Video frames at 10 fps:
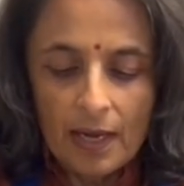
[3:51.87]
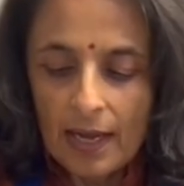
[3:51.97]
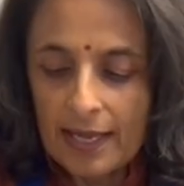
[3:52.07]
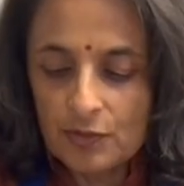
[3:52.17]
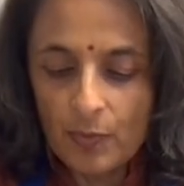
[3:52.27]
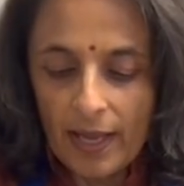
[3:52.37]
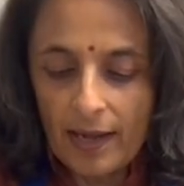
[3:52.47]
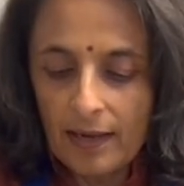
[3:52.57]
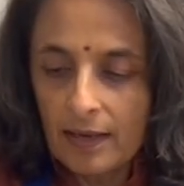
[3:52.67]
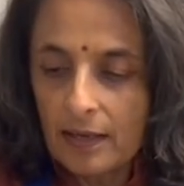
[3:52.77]
as
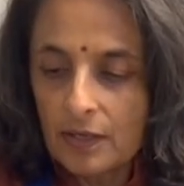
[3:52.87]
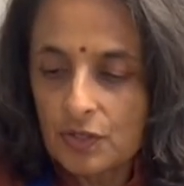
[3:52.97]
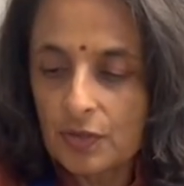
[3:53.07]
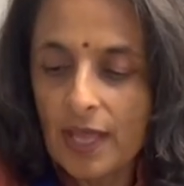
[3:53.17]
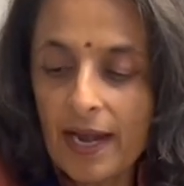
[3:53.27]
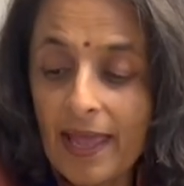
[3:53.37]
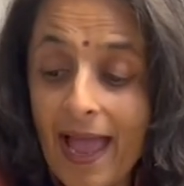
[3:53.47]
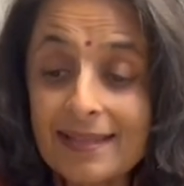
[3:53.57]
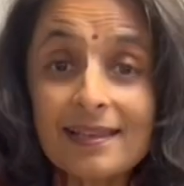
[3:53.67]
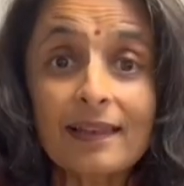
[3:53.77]
well. So that
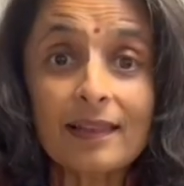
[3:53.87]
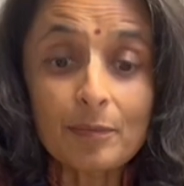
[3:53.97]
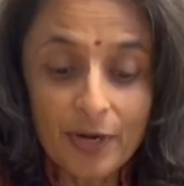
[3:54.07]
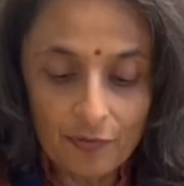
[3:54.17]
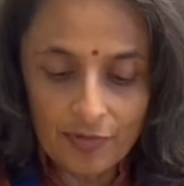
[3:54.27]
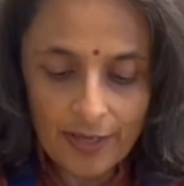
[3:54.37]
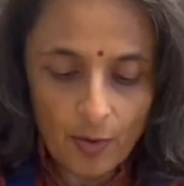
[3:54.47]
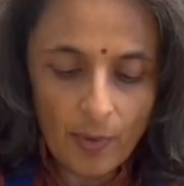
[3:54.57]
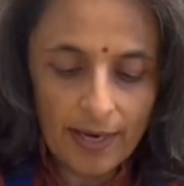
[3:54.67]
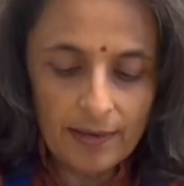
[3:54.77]
adds a little bit of
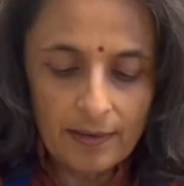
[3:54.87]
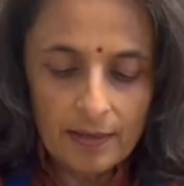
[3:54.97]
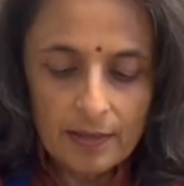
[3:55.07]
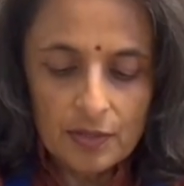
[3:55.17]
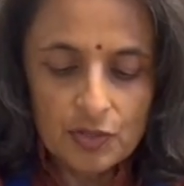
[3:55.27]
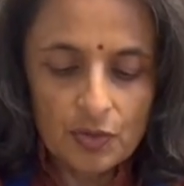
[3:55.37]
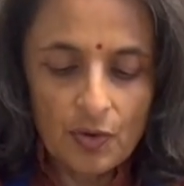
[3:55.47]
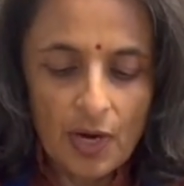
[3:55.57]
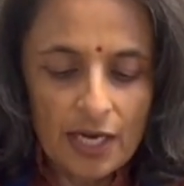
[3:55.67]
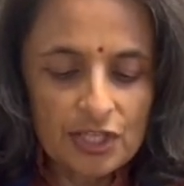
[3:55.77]
liquid.
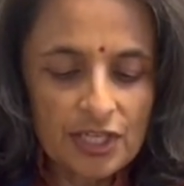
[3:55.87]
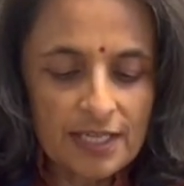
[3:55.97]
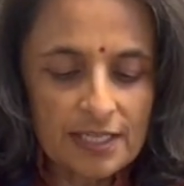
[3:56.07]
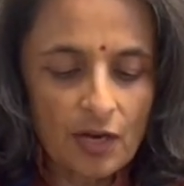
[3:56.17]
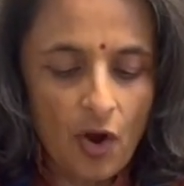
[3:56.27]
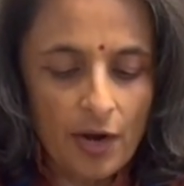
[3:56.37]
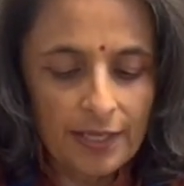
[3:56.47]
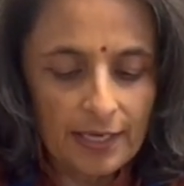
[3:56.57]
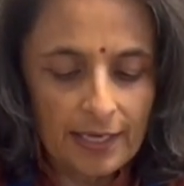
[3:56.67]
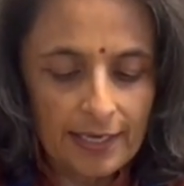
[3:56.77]
So adjust
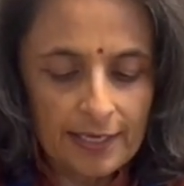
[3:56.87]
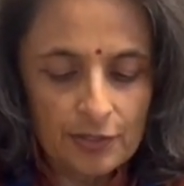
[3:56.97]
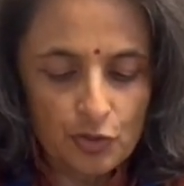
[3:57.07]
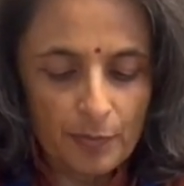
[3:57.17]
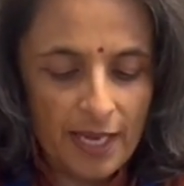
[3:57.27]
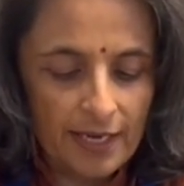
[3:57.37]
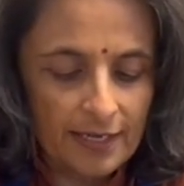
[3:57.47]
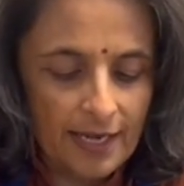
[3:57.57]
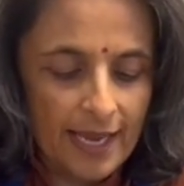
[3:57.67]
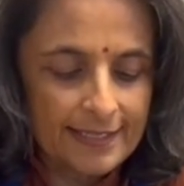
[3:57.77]
accordingly to make it
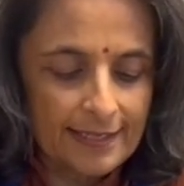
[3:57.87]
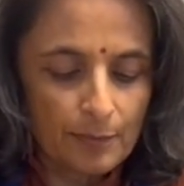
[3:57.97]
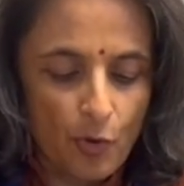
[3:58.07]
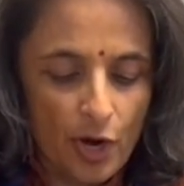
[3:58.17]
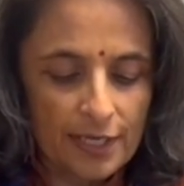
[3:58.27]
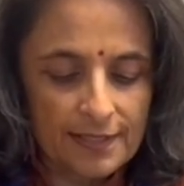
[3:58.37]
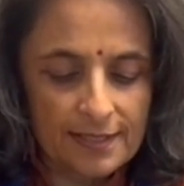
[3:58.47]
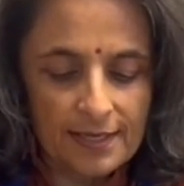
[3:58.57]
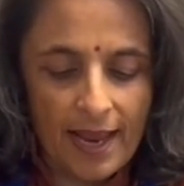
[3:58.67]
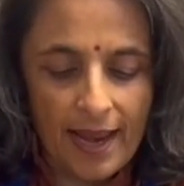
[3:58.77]
nice and
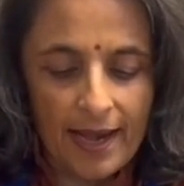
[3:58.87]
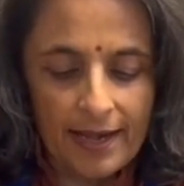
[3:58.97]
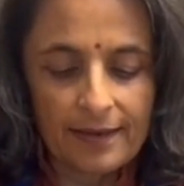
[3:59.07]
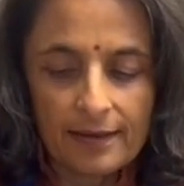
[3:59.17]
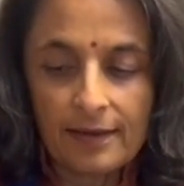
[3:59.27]
moist and